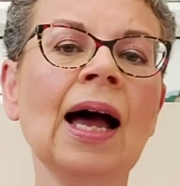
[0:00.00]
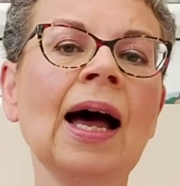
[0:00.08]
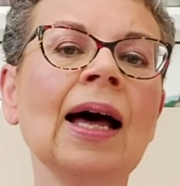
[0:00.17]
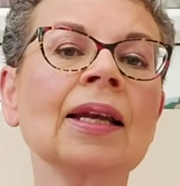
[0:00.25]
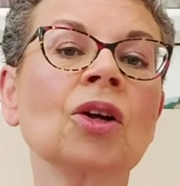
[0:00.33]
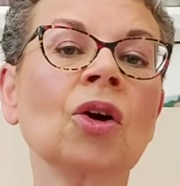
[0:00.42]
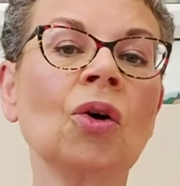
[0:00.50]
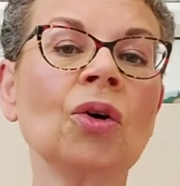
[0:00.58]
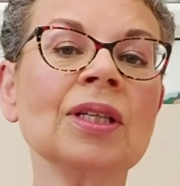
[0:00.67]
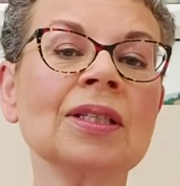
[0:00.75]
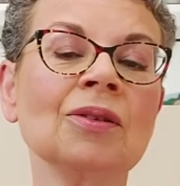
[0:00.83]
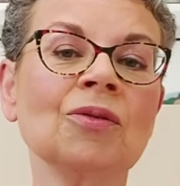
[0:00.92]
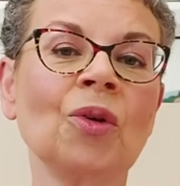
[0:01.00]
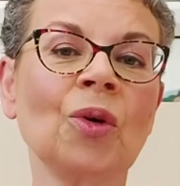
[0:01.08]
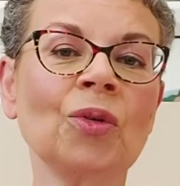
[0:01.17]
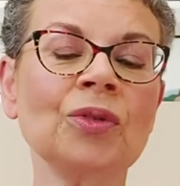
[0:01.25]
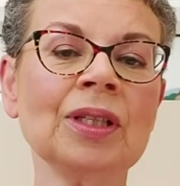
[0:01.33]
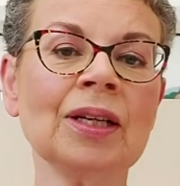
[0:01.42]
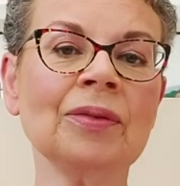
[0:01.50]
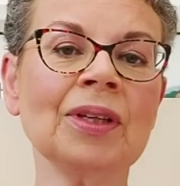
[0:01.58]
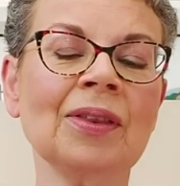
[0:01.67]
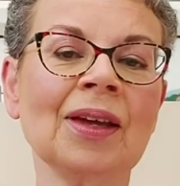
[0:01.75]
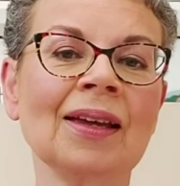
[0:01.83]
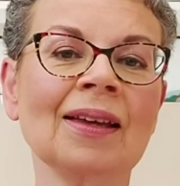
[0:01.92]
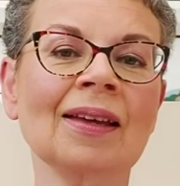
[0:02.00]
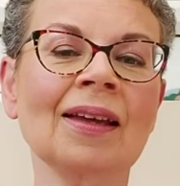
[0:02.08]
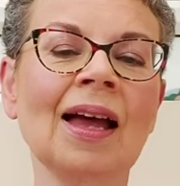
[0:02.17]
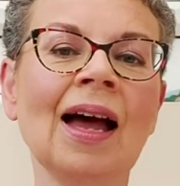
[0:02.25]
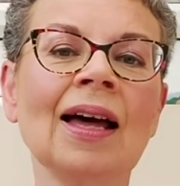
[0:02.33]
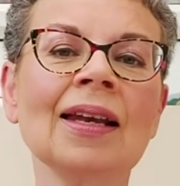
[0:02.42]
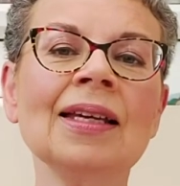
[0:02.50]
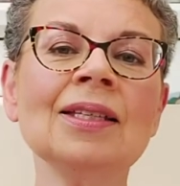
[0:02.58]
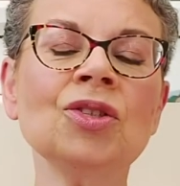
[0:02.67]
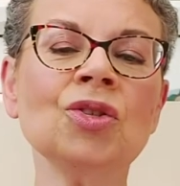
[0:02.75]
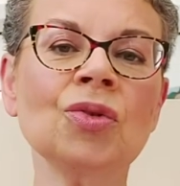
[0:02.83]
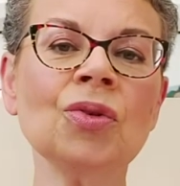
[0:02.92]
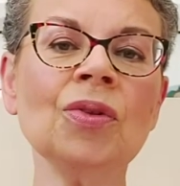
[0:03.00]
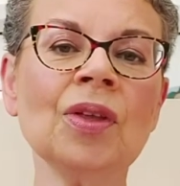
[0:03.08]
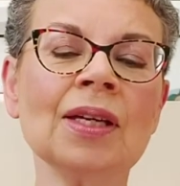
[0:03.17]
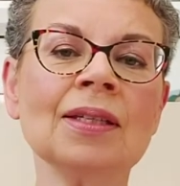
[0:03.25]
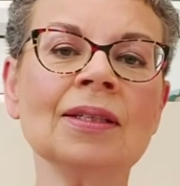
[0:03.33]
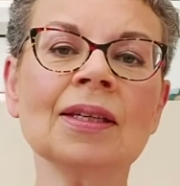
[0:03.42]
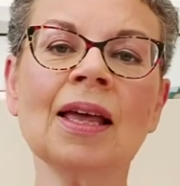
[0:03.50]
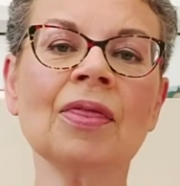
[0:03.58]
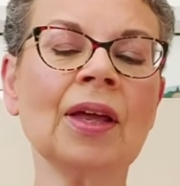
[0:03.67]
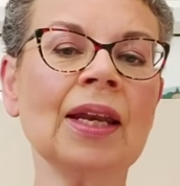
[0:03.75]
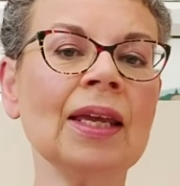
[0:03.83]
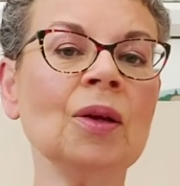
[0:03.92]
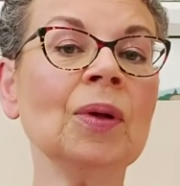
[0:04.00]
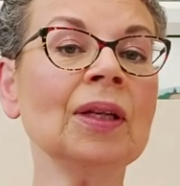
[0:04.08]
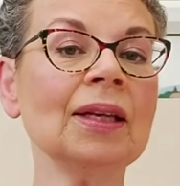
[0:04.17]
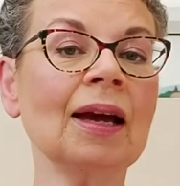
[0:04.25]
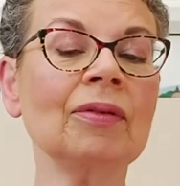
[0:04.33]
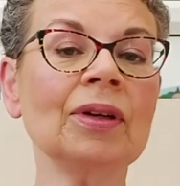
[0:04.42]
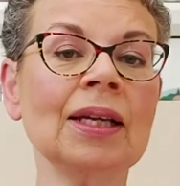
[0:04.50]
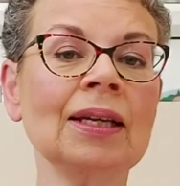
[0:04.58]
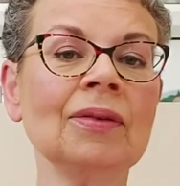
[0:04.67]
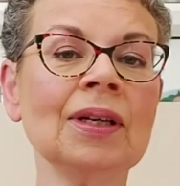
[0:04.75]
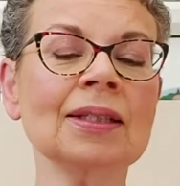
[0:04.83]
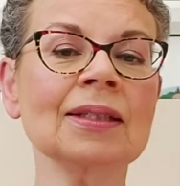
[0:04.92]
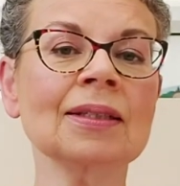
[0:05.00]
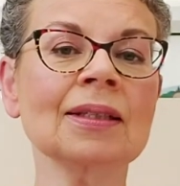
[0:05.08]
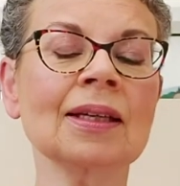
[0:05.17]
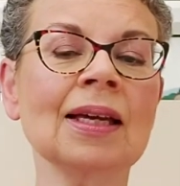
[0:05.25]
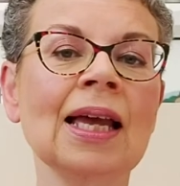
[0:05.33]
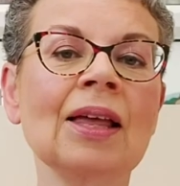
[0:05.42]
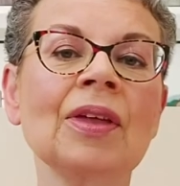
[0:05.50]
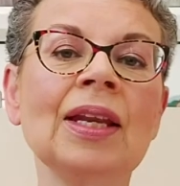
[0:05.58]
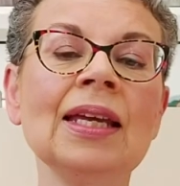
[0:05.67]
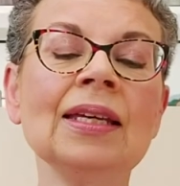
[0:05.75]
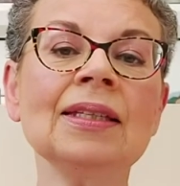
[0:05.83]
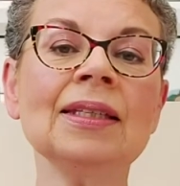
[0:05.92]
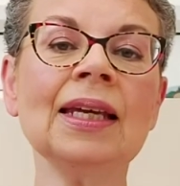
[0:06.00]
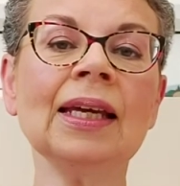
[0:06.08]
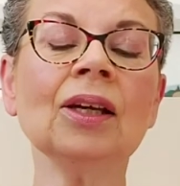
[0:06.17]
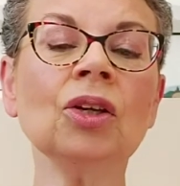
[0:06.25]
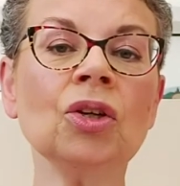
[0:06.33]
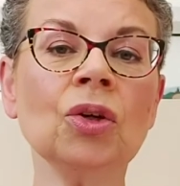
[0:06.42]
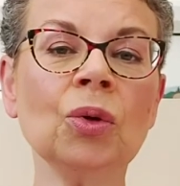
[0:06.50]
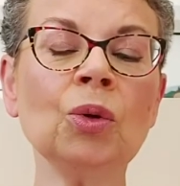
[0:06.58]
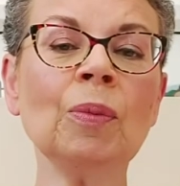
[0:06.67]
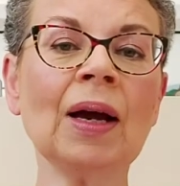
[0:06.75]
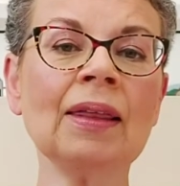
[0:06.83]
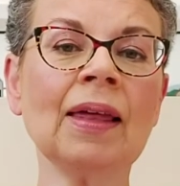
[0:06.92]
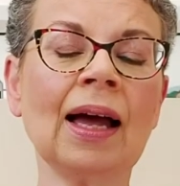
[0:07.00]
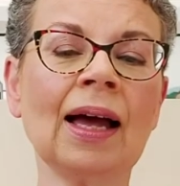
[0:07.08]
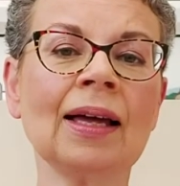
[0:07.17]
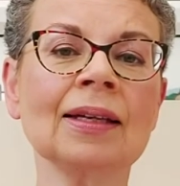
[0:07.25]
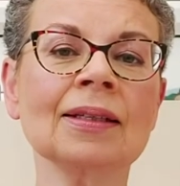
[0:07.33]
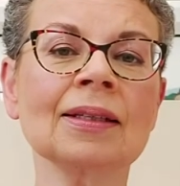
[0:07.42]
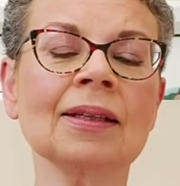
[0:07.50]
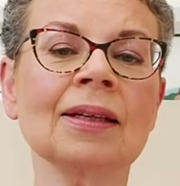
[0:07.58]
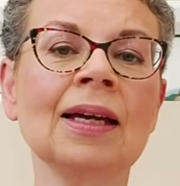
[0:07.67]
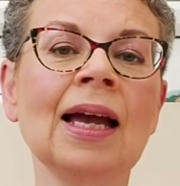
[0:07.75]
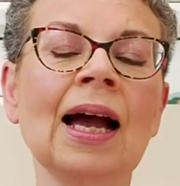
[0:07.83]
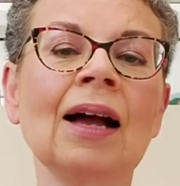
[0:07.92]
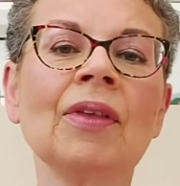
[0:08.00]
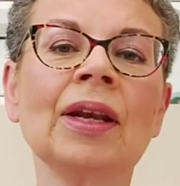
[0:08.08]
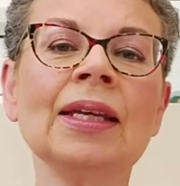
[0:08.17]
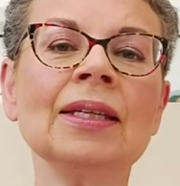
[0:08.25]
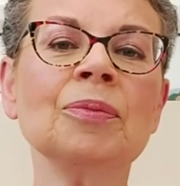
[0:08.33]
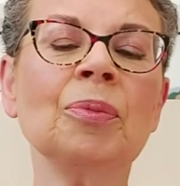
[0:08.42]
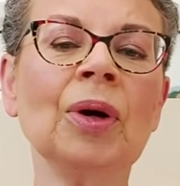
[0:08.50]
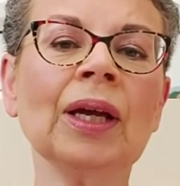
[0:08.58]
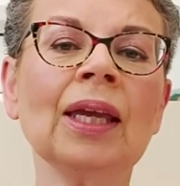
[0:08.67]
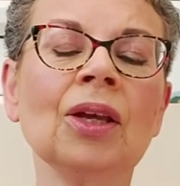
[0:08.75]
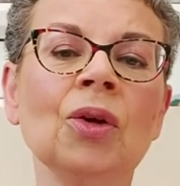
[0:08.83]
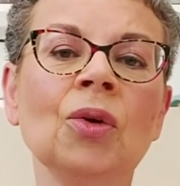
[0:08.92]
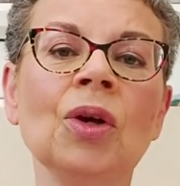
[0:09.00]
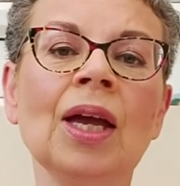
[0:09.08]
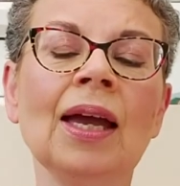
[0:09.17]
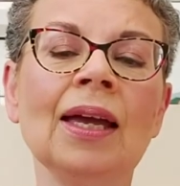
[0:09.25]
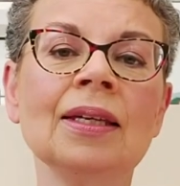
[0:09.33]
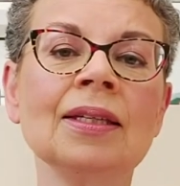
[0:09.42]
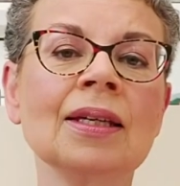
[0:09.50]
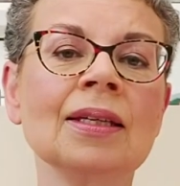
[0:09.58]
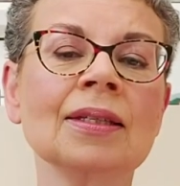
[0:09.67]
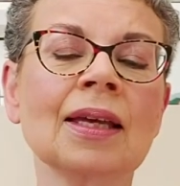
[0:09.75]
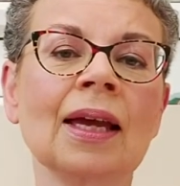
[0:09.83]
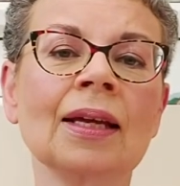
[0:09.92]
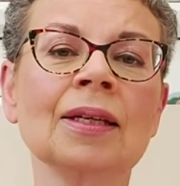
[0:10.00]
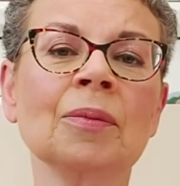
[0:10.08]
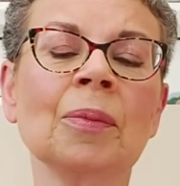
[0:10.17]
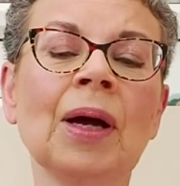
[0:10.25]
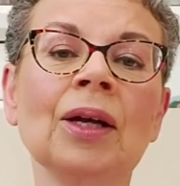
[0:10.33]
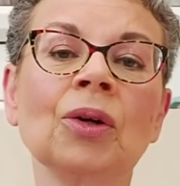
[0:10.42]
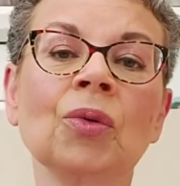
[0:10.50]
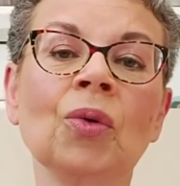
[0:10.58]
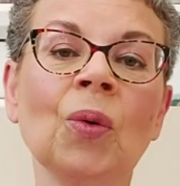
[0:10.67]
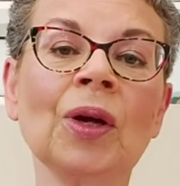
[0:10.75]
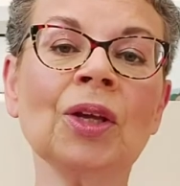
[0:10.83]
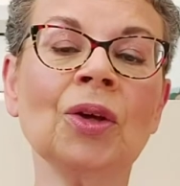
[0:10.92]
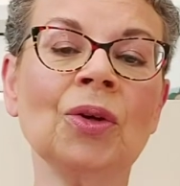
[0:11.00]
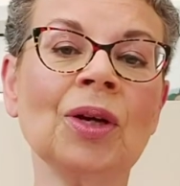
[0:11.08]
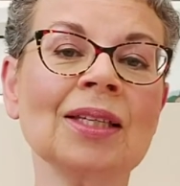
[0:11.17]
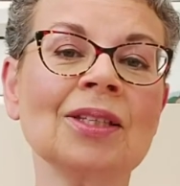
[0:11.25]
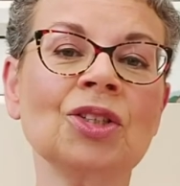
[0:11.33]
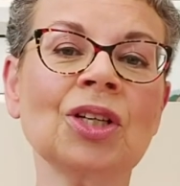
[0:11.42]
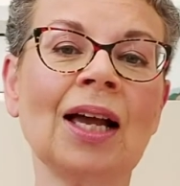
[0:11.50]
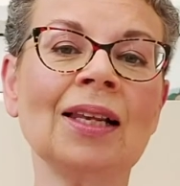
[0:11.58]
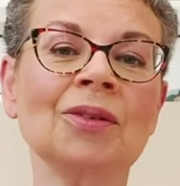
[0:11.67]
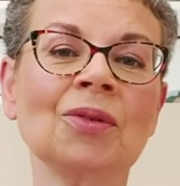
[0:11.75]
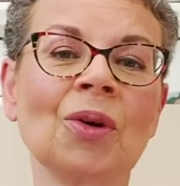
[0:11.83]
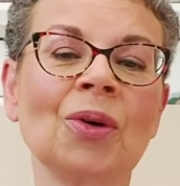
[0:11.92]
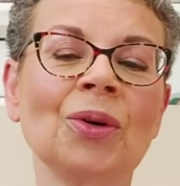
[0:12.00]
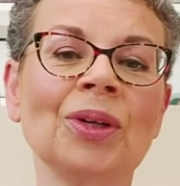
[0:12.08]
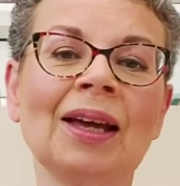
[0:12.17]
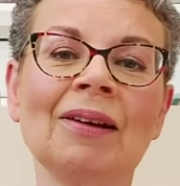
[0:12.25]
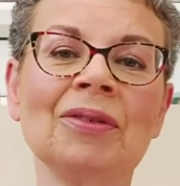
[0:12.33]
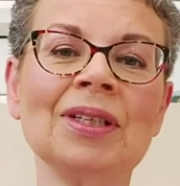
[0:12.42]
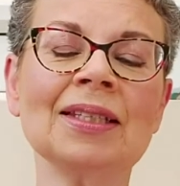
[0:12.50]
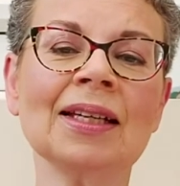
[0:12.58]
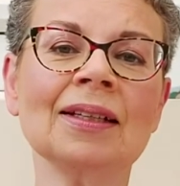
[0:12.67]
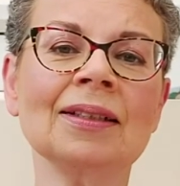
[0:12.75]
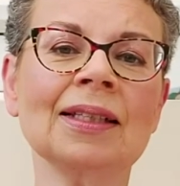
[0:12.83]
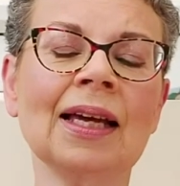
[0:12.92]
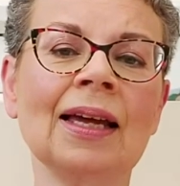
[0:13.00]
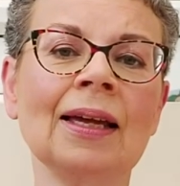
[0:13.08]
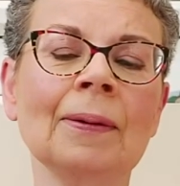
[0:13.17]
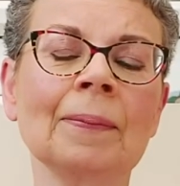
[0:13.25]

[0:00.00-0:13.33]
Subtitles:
and God is involved in everything, and his truth is that he will never leave us, that he has taken you by the hand, and that he is bringing you into his kingdom and growing you as a child of God every single day.